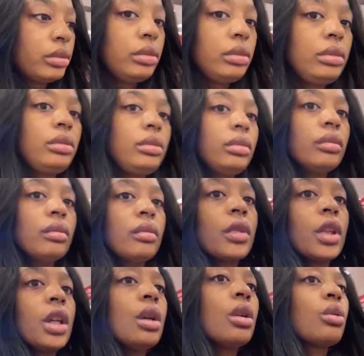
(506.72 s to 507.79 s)

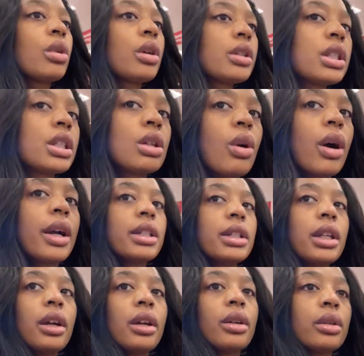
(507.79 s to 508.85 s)
So, he?
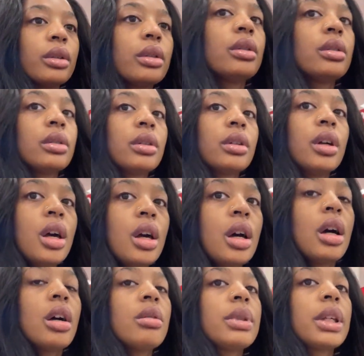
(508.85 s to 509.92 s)
quiet down.
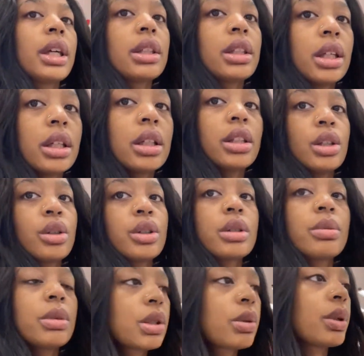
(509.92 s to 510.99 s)
Oh, they got the ugly
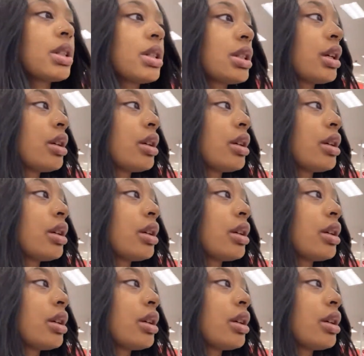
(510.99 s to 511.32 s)
Christmas sweaters